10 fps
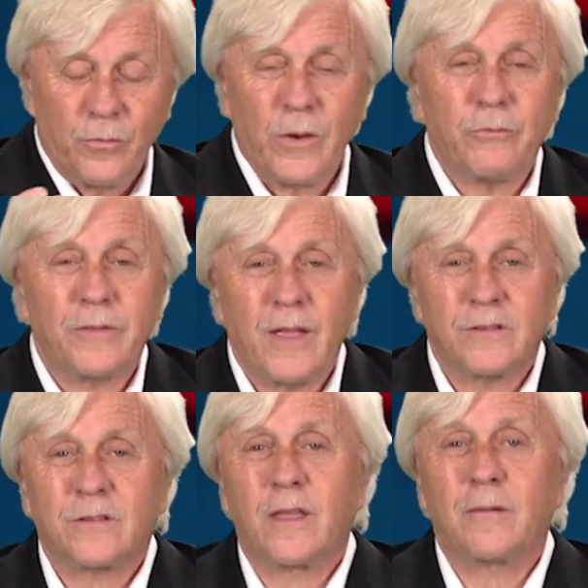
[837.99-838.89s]
What would
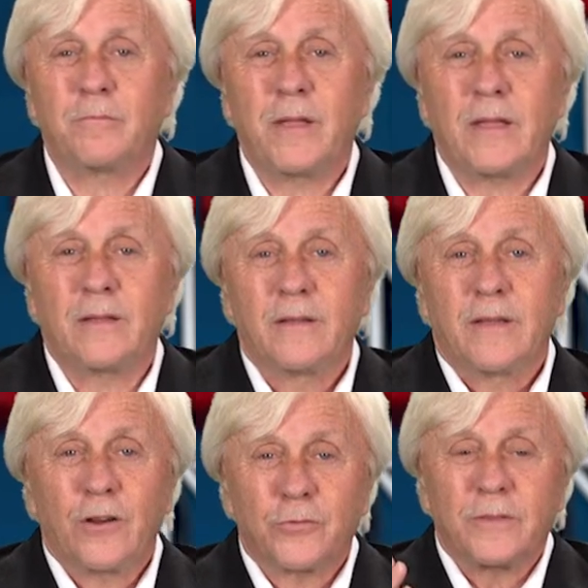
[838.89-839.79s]
that step be?
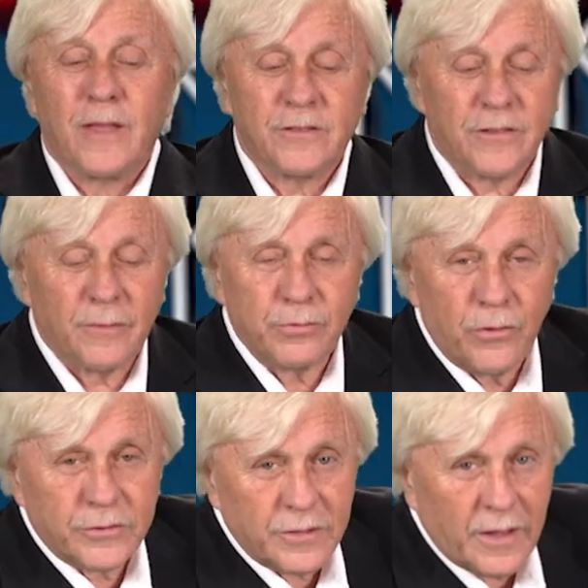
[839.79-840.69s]
Here's what that step
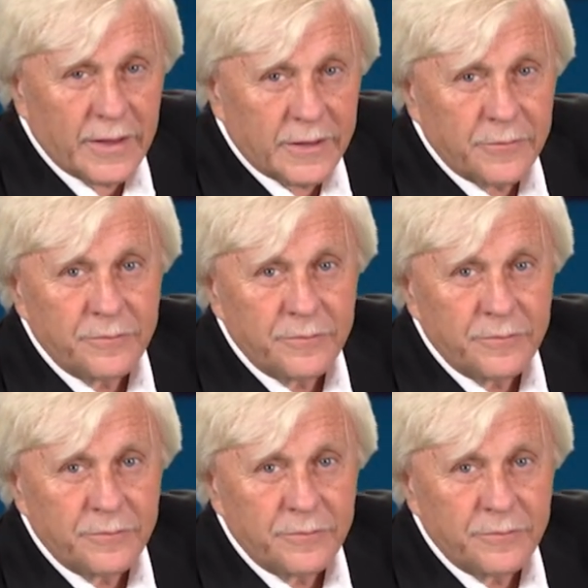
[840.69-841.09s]
looks like.